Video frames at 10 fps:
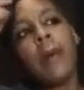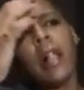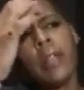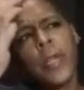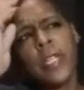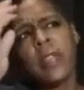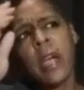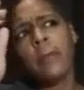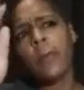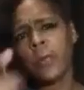Halloween
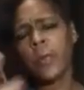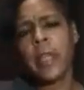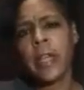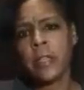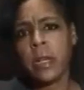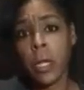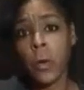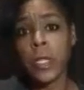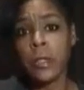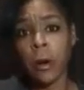time was when they had the
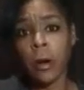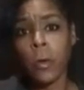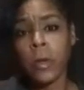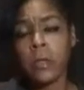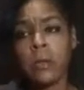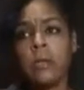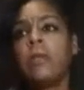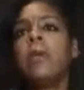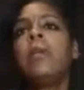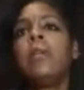glow-in-the-dark ones.
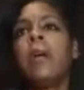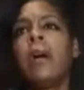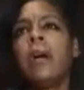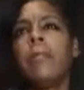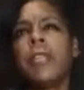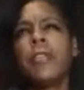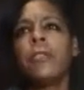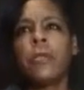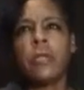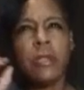I
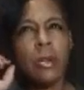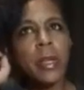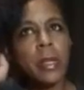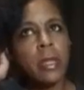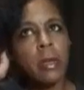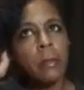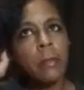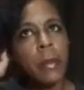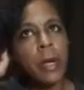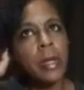think you can still get
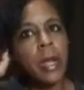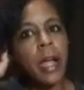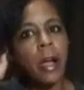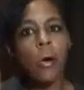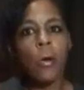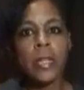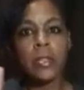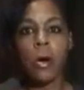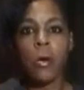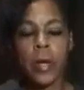them, but I
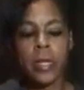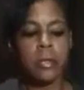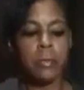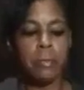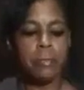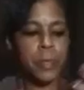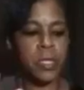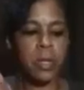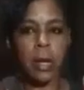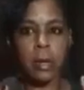always
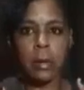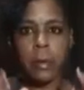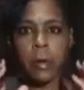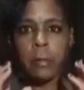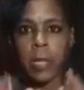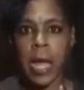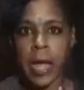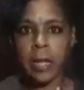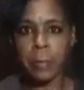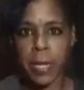stock up on
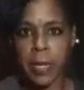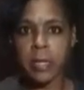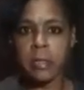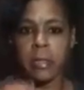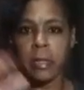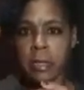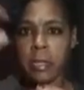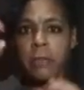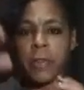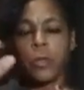black bands in
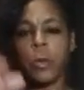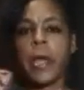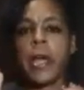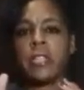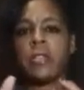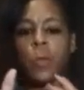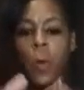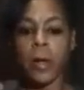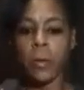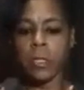the individual packs
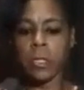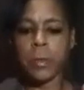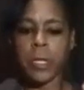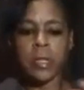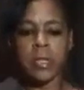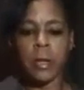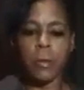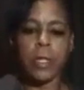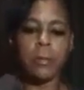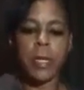and white ones because they
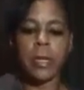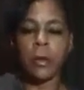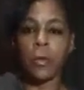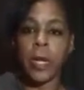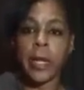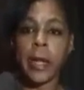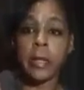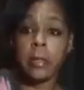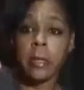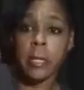really make great
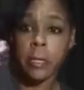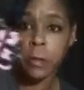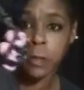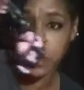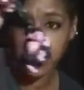accent, like you can